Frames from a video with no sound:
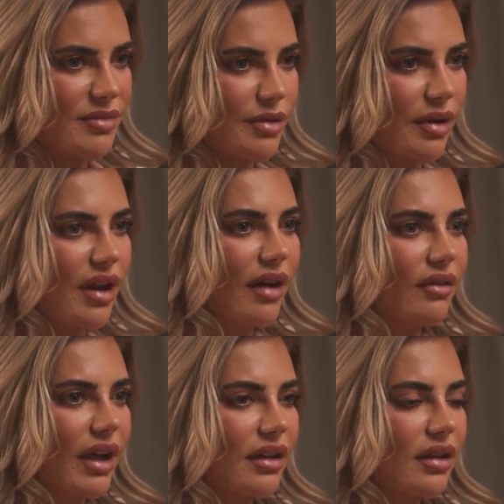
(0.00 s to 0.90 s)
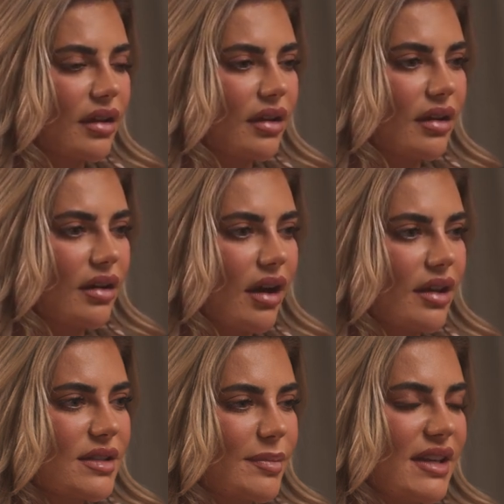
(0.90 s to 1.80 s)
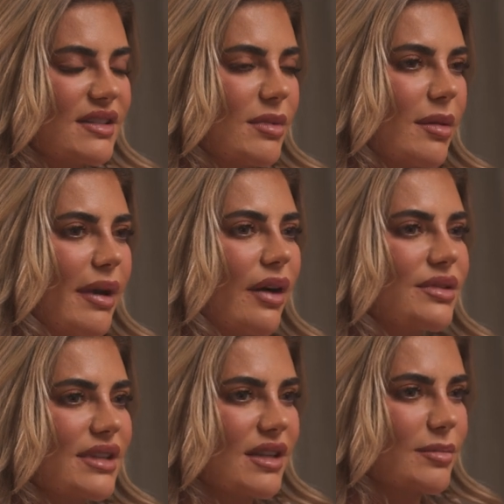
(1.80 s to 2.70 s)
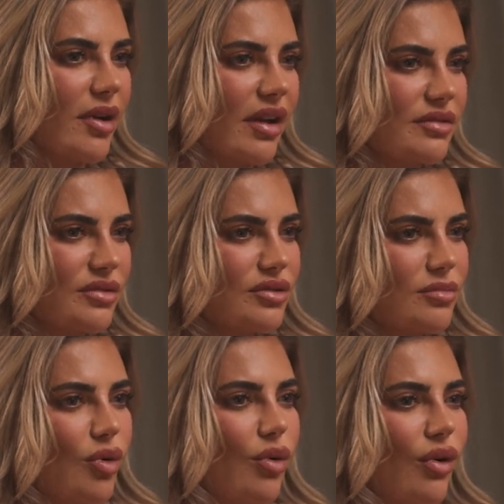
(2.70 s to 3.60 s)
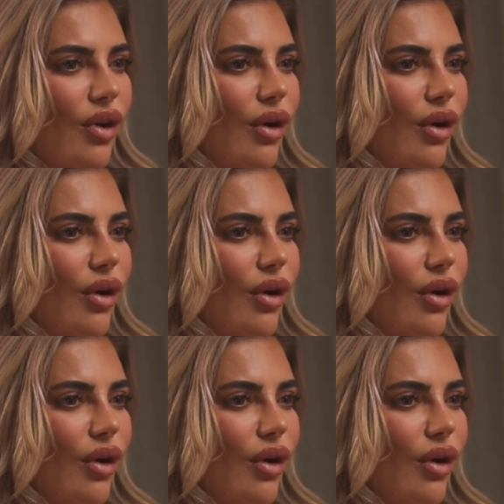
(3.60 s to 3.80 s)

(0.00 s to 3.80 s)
So I'd have like guys speak to me about sex parties. So just more